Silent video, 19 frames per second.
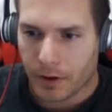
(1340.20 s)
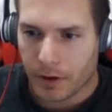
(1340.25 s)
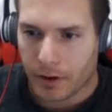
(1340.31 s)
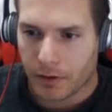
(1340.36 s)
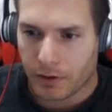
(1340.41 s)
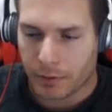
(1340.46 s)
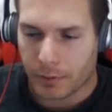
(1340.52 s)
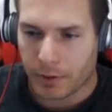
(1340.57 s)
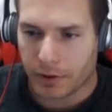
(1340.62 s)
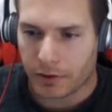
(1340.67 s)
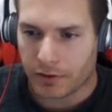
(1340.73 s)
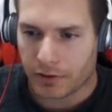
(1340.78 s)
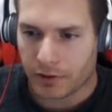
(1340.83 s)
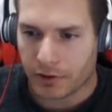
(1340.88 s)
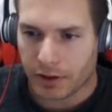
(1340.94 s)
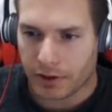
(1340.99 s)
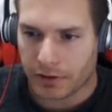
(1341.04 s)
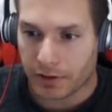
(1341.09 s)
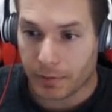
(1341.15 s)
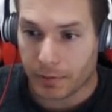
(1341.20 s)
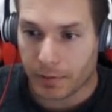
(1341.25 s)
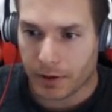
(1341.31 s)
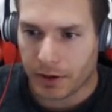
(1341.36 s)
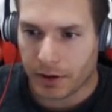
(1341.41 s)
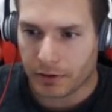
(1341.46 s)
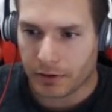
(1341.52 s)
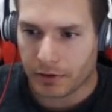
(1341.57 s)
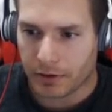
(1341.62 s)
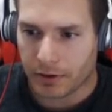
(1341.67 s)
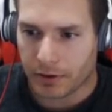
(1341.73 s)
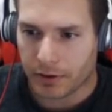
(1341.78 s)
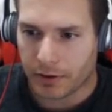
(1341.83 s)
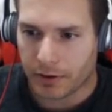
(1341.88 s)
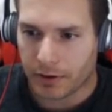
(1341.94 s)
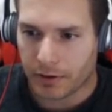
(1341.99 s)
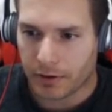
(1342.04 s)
as opposed to like something else here.